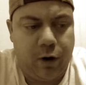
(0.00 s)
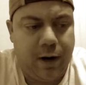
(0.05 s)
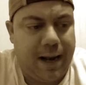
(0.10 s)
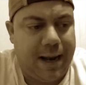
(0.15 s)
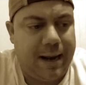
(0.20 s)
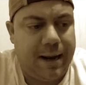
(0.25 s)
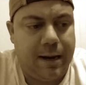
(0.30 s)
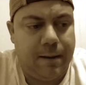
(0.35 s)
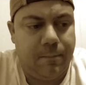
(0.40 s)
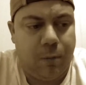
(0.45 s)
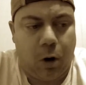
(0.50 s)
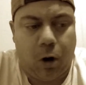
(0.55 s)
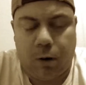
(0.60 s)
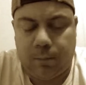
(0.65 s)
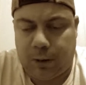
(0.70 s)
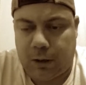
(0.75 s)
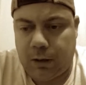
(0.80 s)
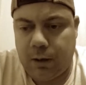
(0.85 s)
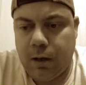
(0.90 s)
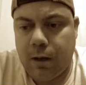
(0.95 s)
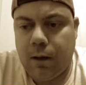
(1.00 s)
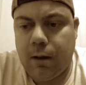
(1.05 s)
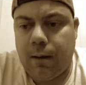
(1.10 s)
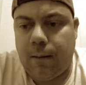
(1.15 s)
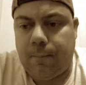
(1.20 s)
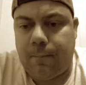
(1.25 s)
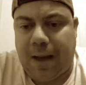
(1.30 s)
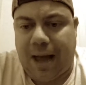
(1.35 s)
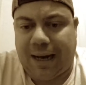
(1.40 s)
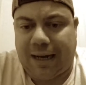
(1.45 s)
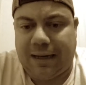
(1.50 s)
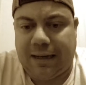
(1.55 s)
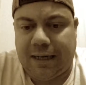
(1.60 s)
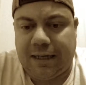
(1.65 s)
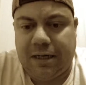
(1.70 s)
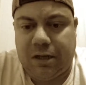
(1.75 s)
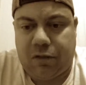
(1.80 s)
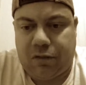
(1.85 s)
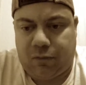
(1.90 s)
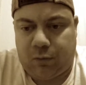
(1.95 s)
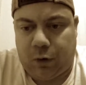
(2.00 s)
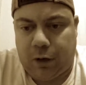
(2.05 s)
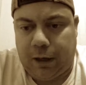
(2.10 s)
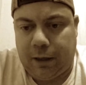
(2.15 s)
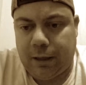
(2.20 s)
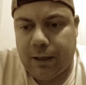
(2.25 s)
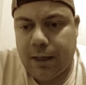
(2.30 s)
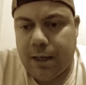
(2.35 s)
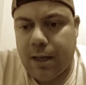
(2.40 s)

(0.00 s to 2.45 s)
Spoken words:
and Palmer back in '93.